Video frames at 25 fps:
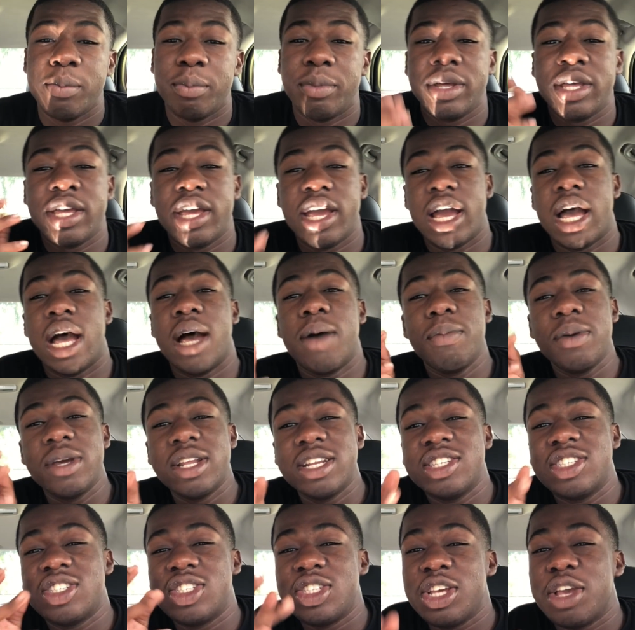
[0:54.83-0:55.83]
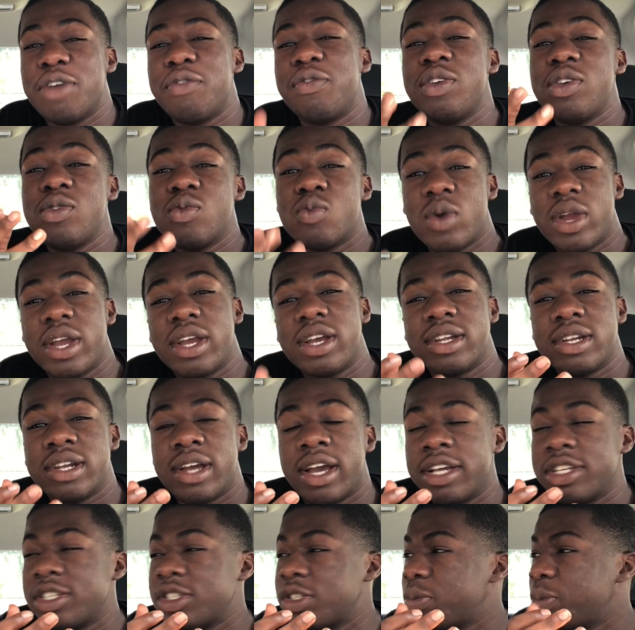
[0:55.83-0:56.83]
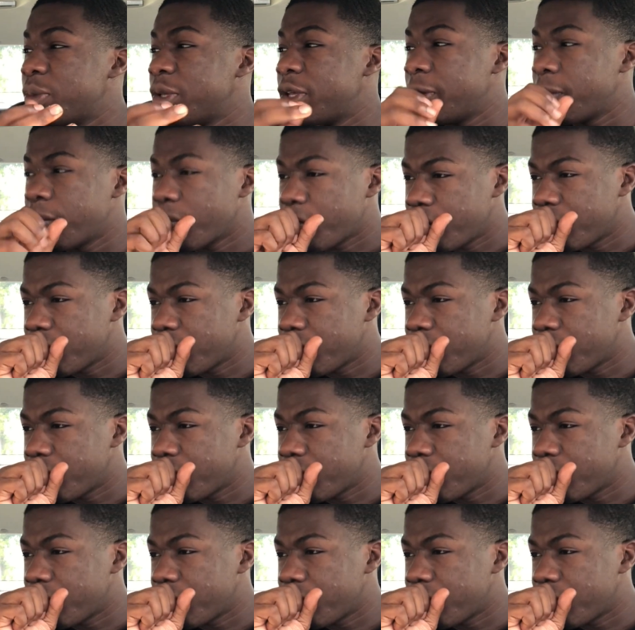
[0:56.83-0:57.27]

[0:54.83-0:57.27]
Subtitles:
yeah, I'm going to see if he recognizes me.